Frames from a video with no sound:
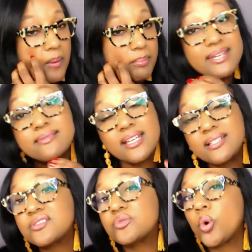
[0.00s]
Because again,
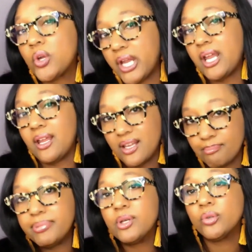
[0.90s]
it's working.
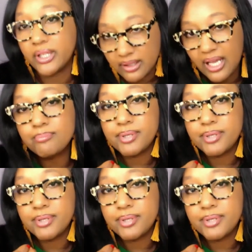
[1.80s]
I'm building,